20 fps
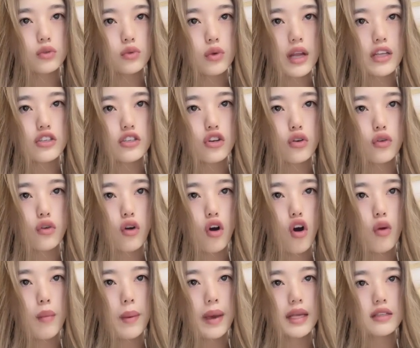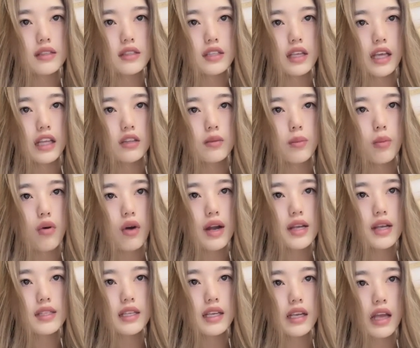range of hobbies
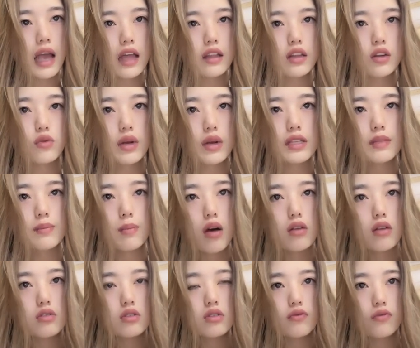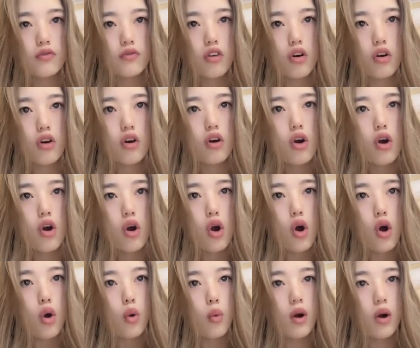interesting and responsible
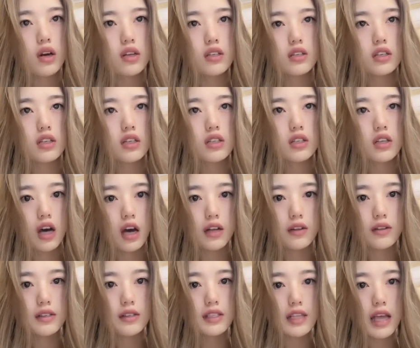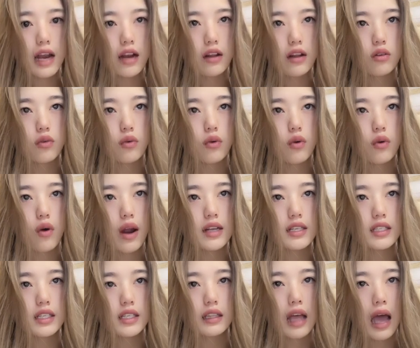work uh,
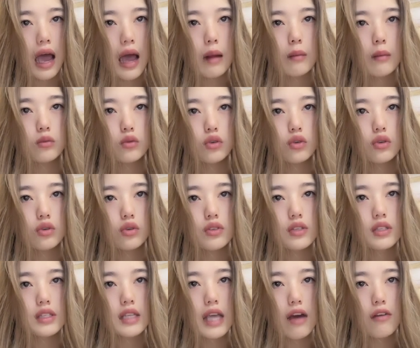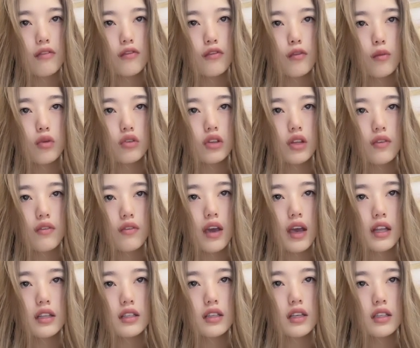celebration. I'm
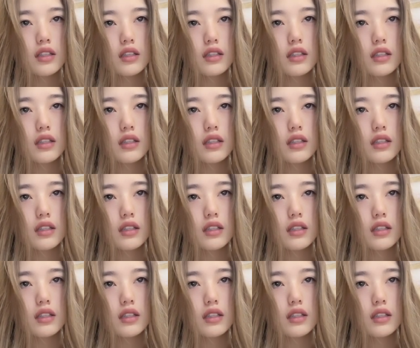self-motivated,